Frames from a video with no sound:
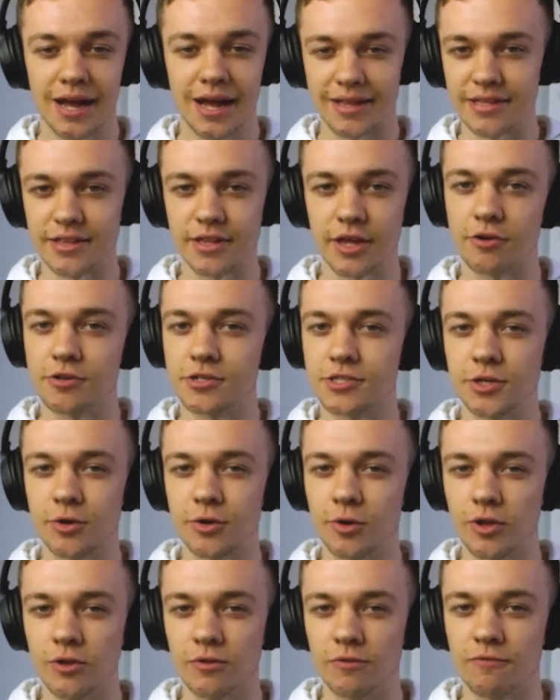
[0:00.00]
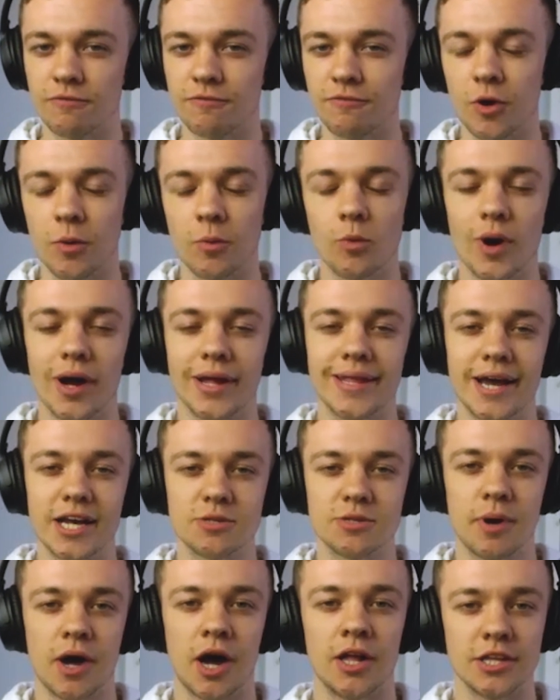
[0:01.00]
I think those two will form quite a
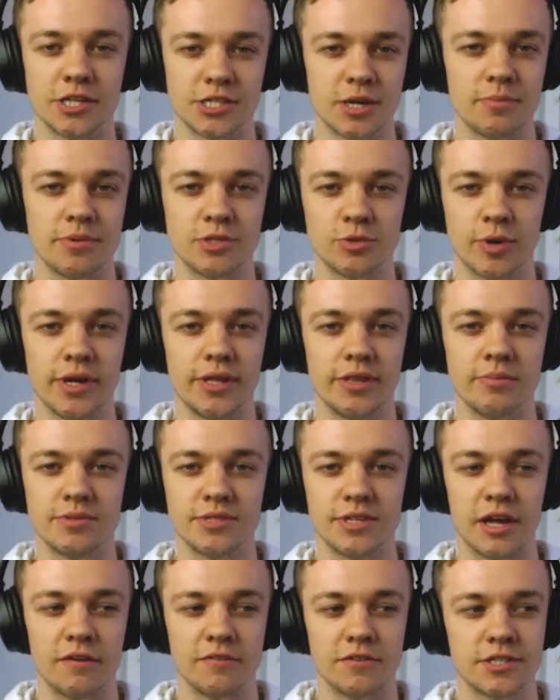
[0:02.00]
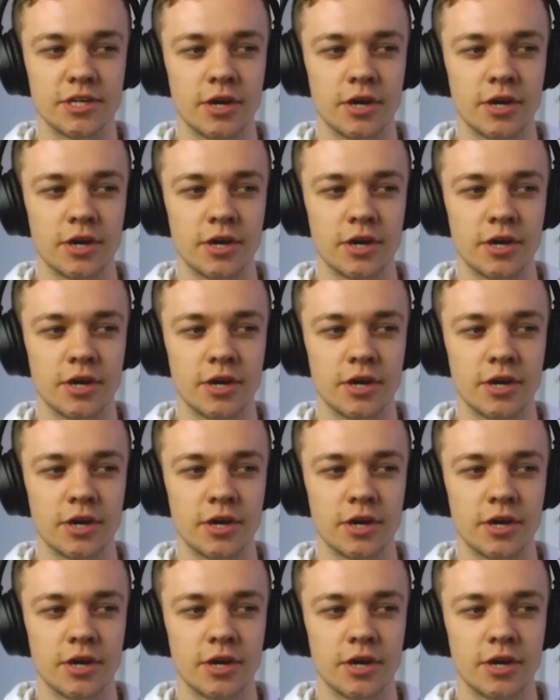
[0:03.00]
nice partnership between themselves.